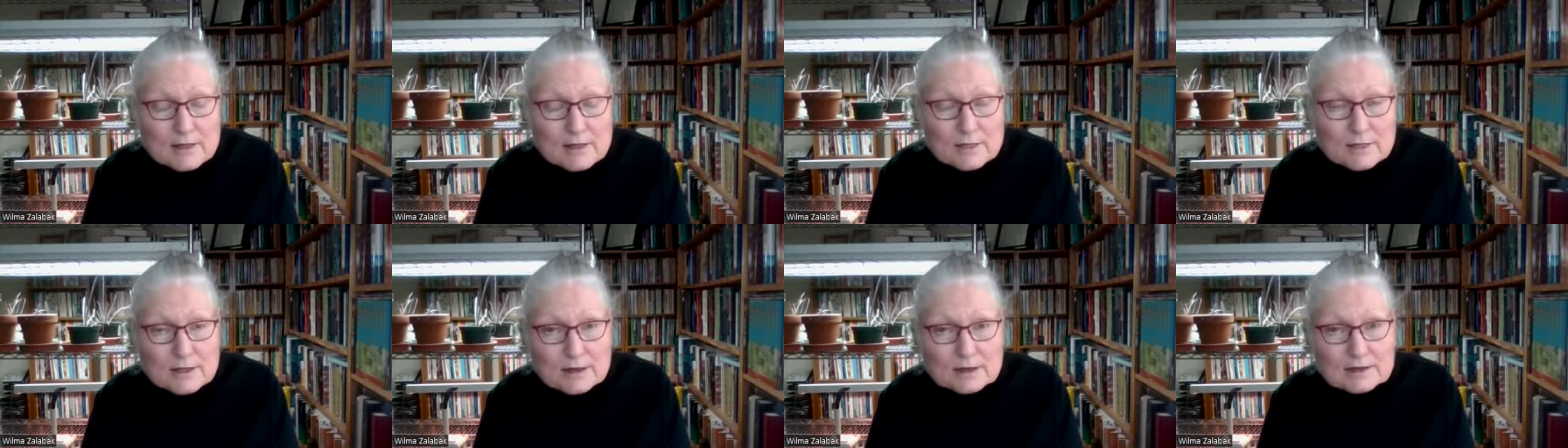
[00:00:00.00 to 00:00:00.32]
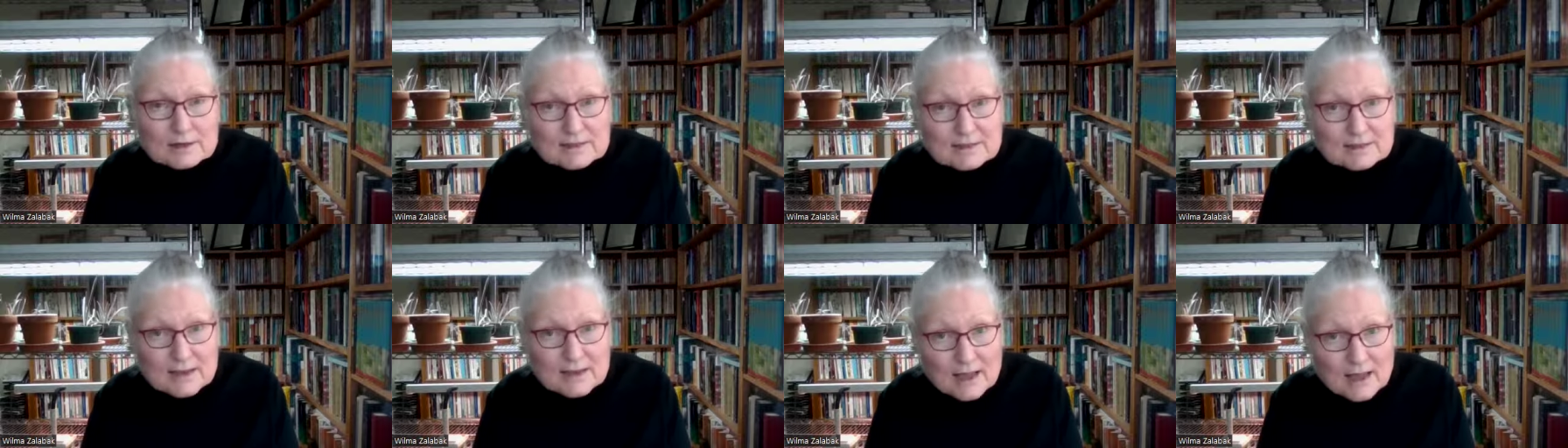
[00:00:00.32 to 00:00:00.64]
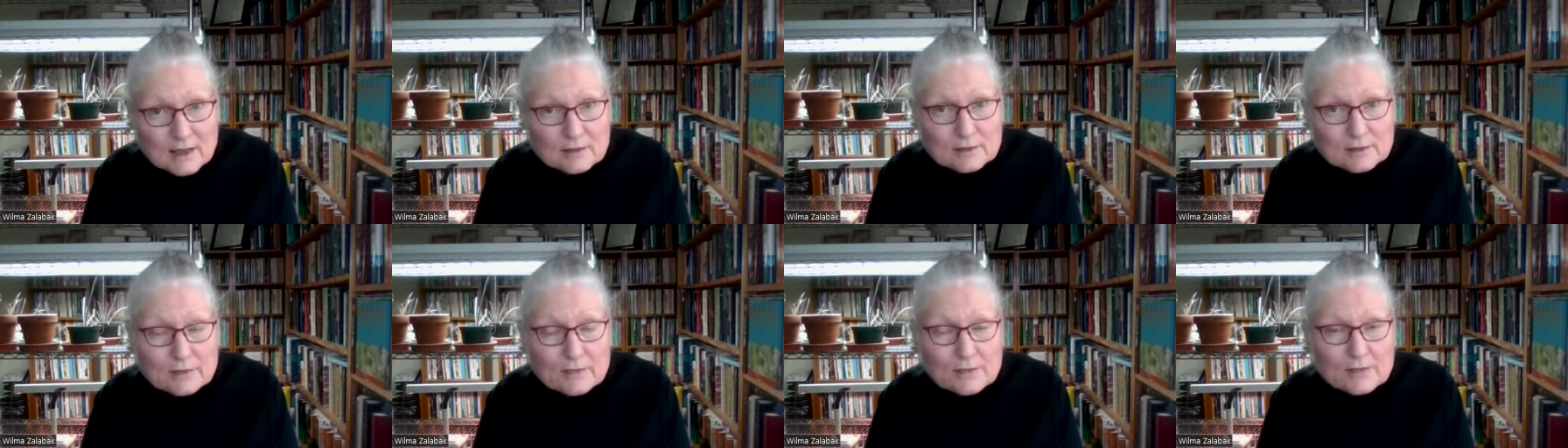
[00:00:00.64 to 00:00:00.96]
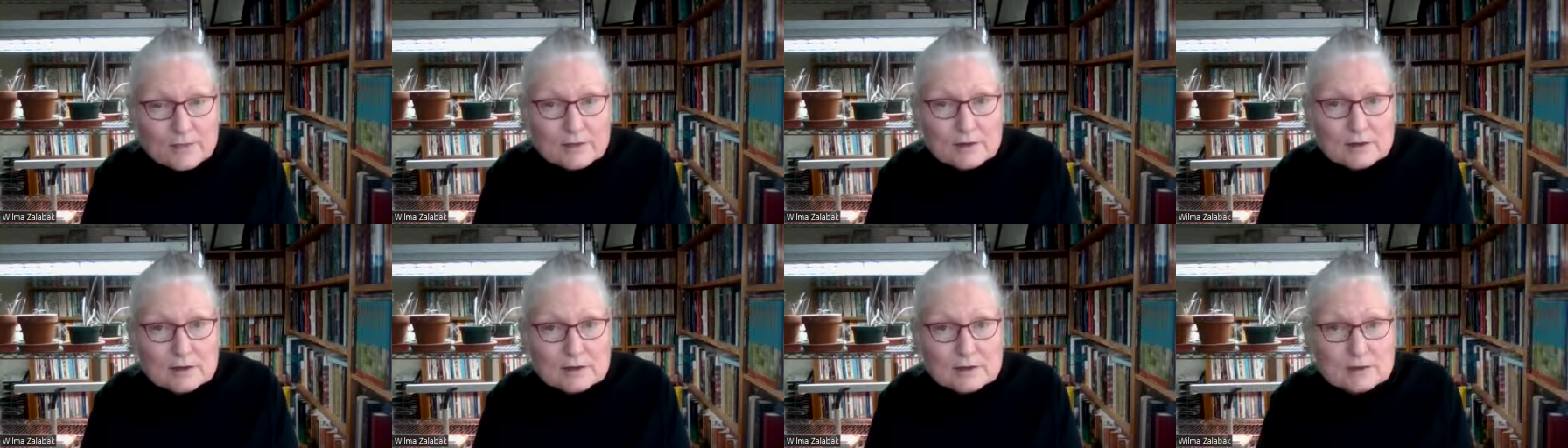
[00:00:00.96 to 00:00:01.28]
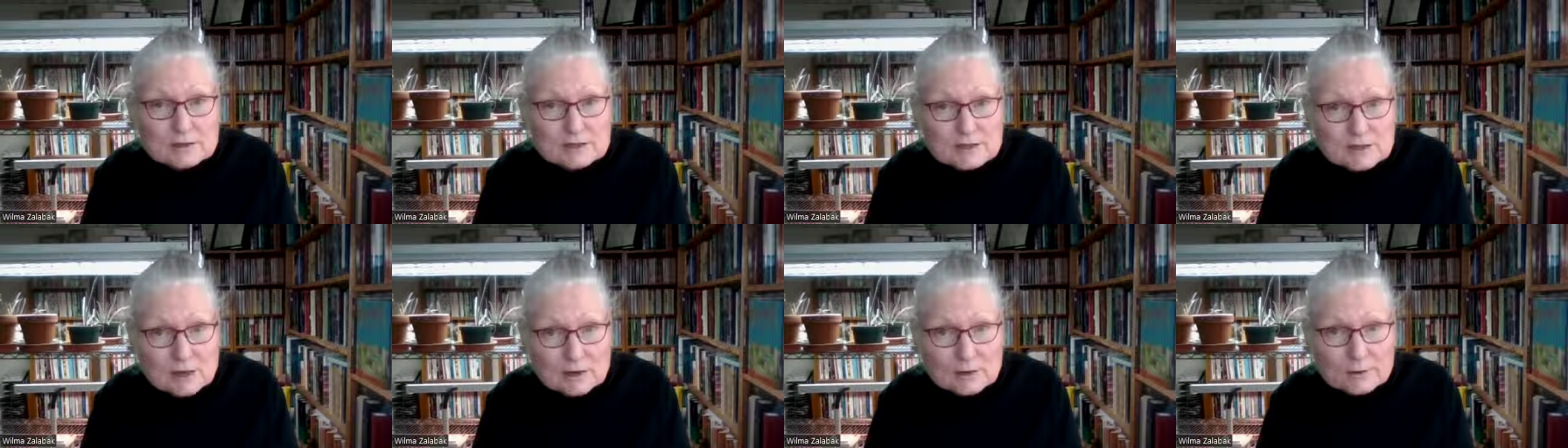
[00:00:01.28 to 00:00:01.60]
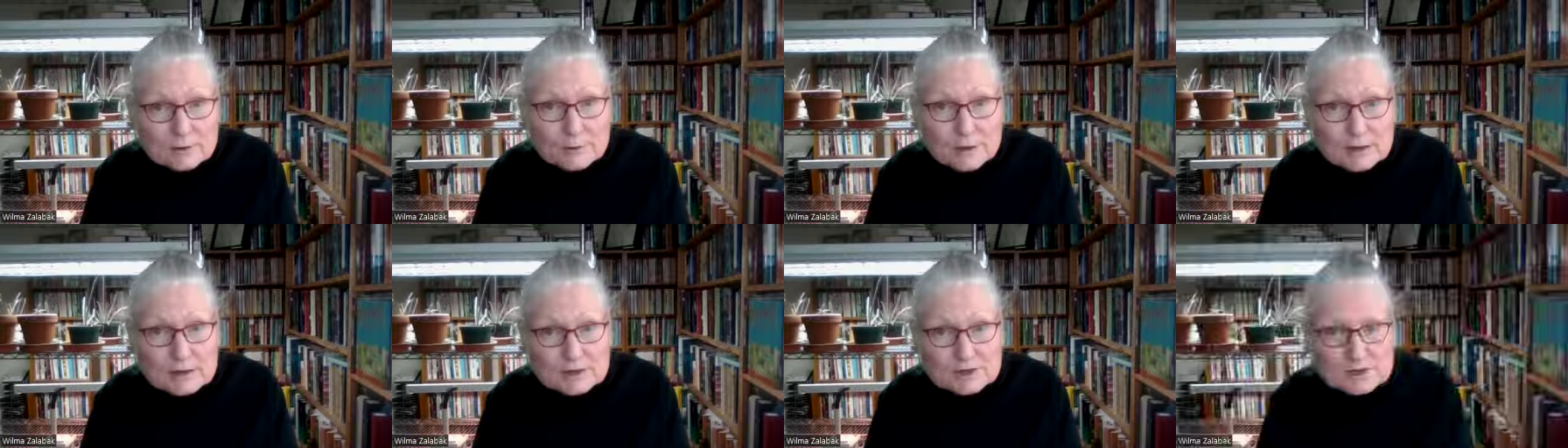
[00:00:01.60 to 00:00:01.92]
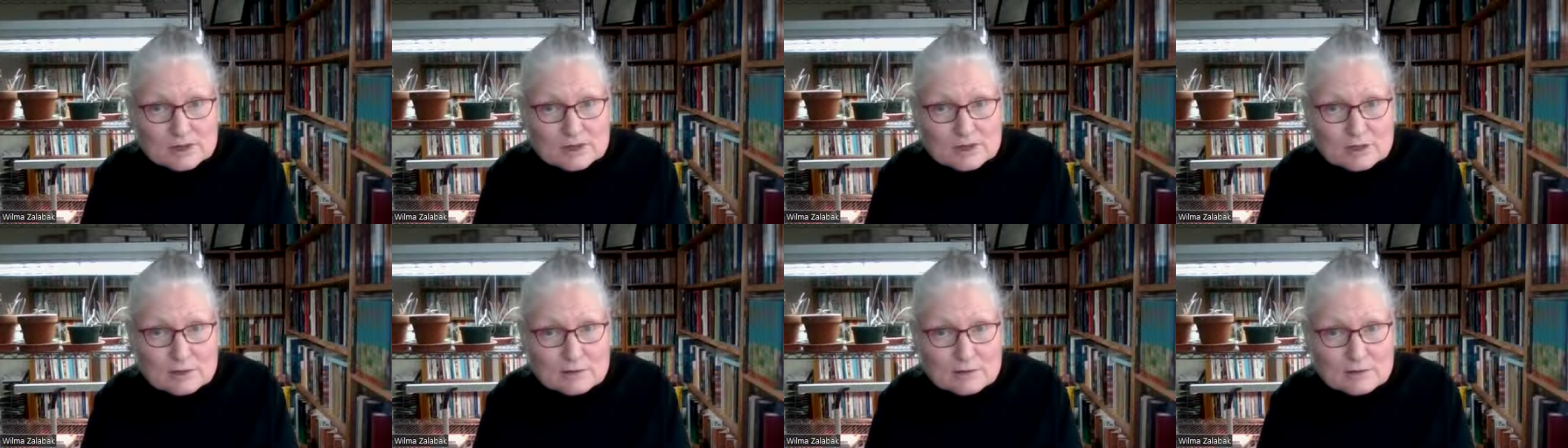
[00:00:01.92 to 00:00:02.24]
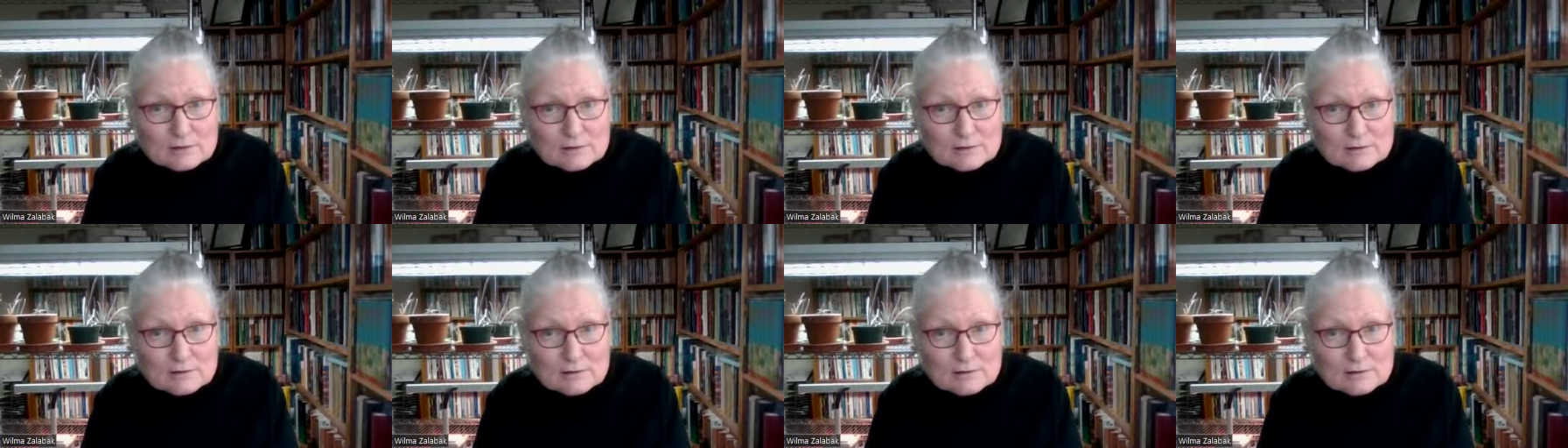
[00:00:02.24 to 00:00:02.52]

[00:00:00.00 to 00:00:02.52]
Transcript: the 10th generation.